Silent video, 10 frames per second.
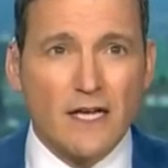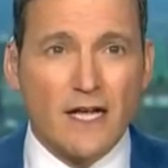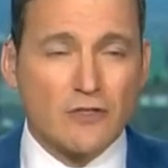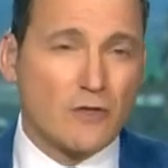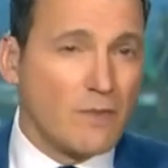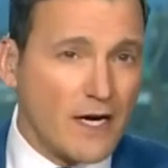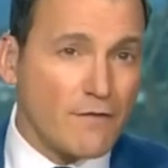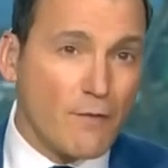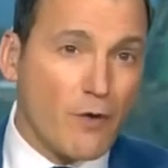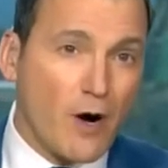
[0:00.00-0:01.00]
and took money
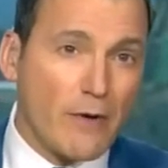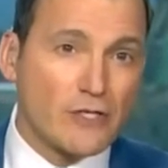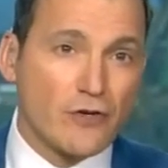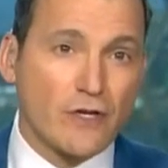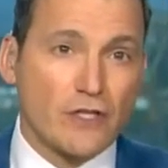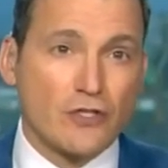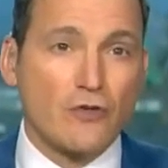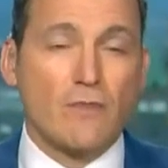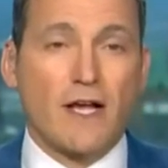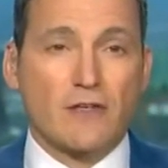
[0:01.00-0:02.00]
from Huawei during the two
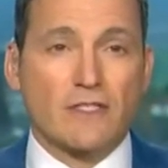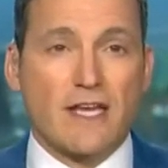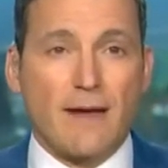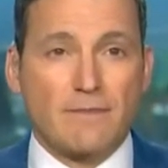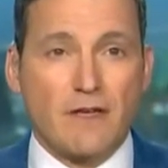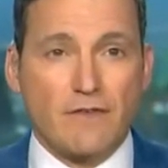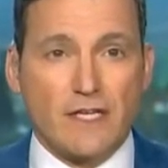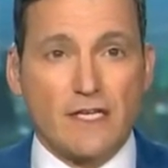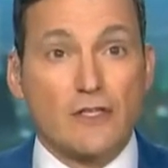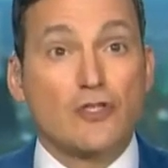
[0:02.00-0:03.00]
Michaels
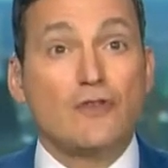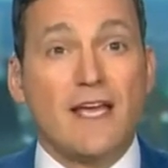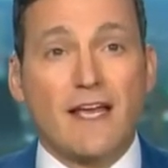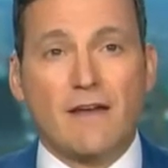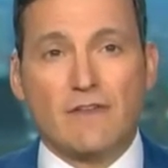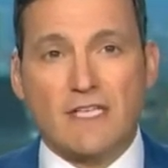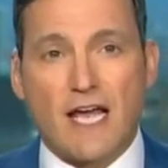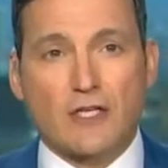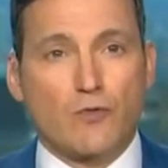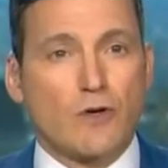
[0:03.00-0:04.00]
captivity. Do negative
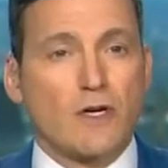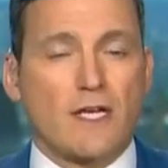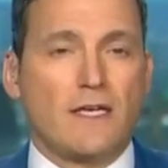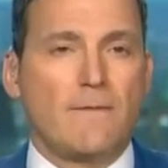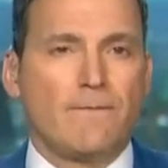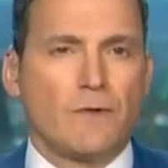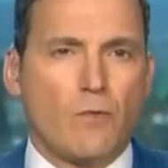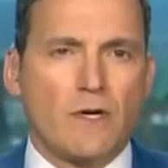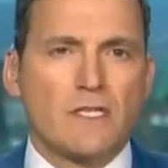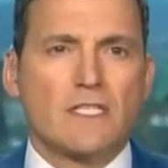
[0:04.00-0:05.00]
attacks work? And
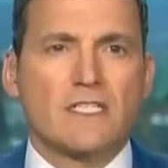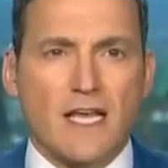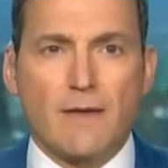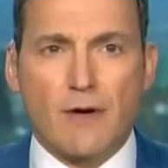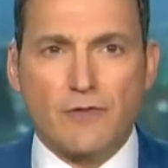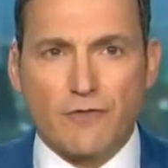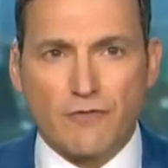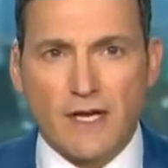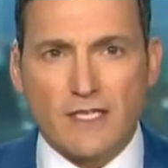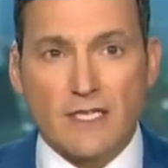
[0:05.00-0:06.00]
what does this say about the
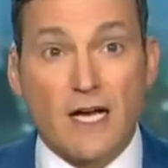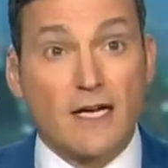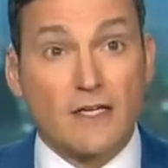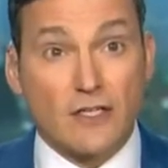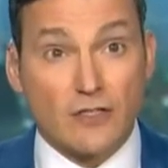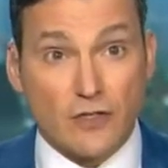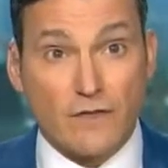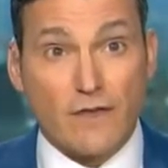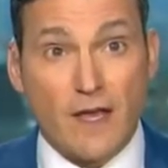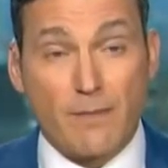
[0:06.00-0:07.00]
race? Uh,
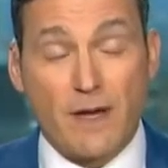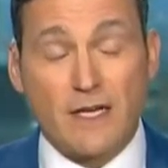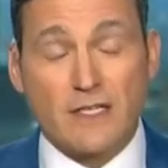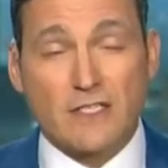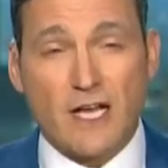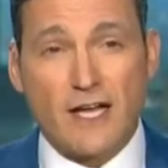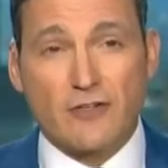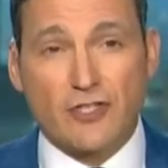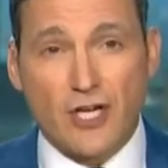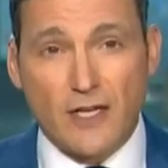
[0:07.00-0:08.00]
conservative campaign insiders
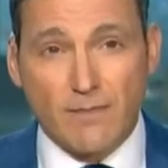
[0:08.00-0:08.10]
Jenny